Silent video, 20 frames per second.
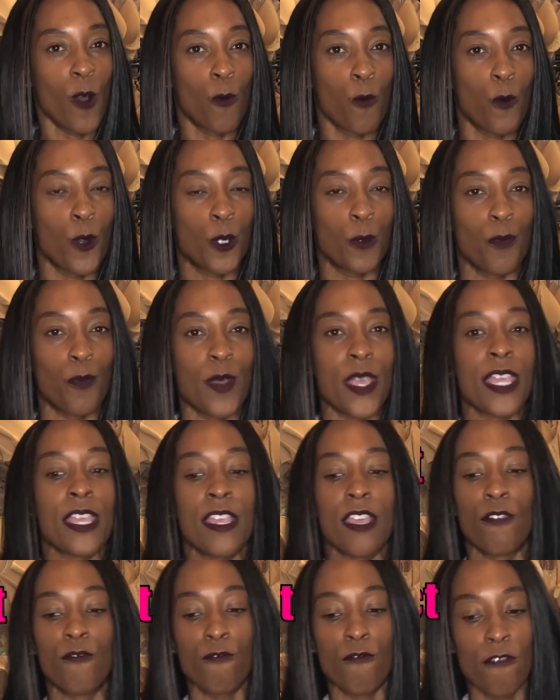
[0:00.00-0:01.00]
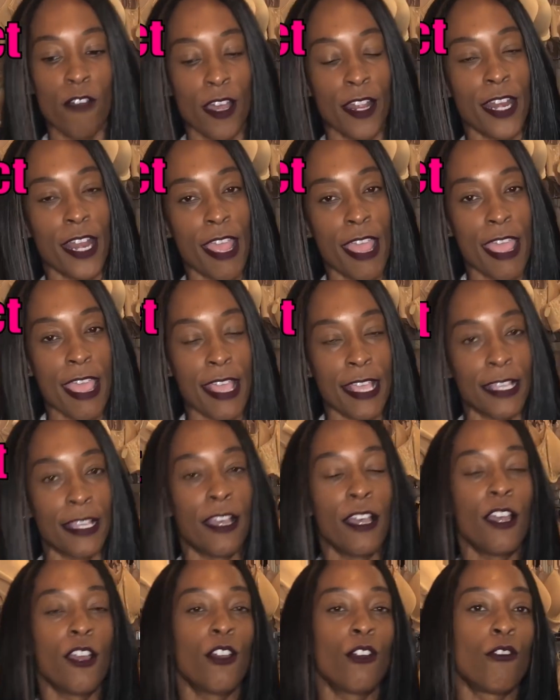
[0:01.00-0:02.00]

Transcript: would be running,